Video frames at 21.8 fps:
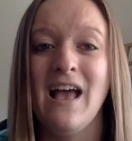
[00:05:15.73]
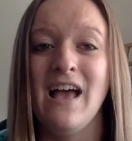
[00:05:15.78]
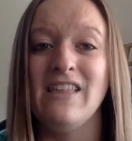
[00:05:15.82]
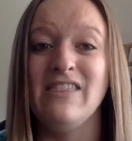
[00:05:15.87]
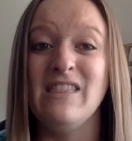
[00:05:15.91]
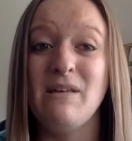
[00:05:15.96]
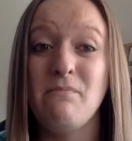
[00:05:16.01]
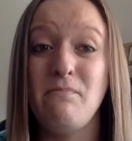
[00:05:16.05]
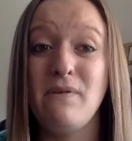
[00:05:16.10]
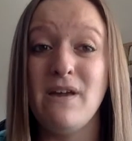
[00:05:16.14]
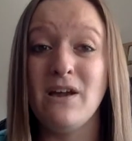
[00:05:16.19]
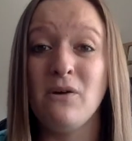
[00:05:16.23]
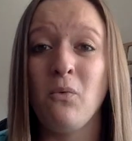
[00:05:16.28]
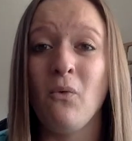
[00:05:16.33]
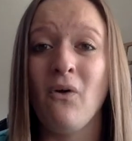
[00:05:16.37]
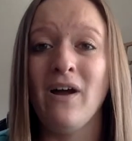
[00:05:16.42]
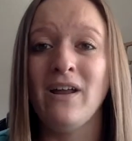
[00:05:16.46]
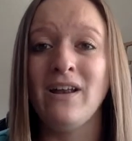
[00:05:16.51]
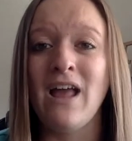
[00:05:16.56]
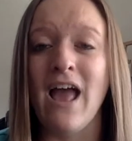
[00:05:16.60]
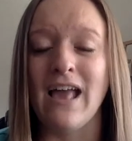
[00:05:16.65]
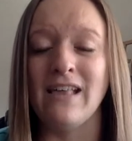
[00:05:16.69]
And the big
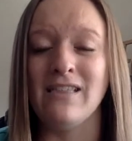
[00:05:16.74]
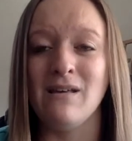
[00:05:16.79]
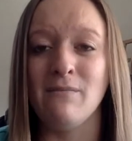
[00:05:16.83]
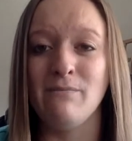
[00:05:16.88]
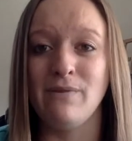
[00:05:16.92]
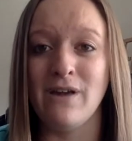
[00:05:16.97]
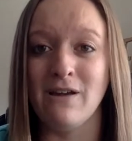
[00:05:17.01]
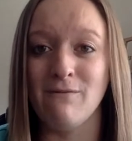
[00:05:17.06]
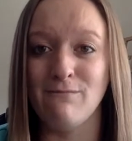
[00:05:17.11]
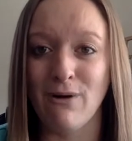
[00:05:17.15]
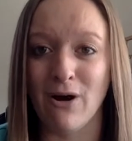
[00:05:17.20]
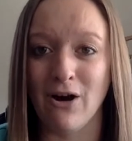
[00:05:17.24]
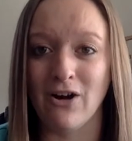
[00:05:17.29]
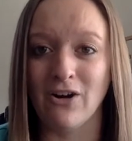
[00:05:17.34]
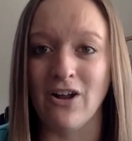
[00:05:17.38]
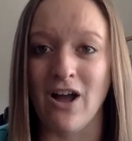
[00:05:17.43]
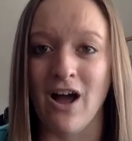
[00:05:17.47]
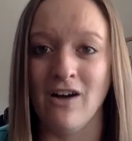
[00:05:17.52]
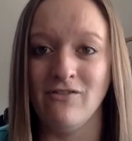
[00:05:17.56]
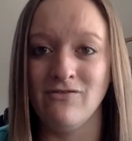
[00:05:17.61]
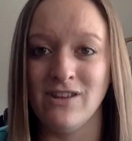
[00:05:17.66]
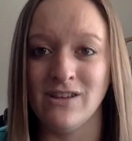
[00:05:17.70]
one and the big part
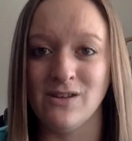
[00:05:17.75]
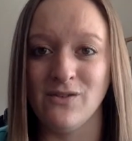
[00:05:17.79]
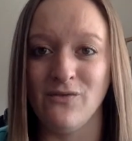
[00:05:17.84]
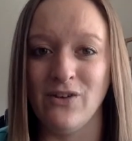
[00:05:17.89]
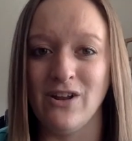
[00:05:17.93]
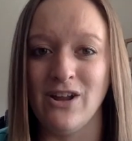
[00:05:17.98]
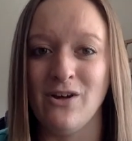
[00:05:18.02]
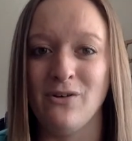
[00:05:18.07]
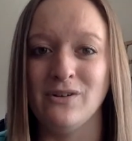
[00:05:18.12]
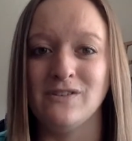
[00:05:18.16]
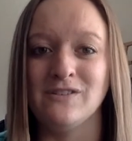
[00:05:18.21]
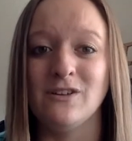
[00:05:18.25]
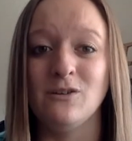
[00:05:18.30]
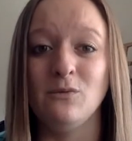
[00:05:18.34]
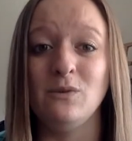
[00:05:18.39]
of this video is going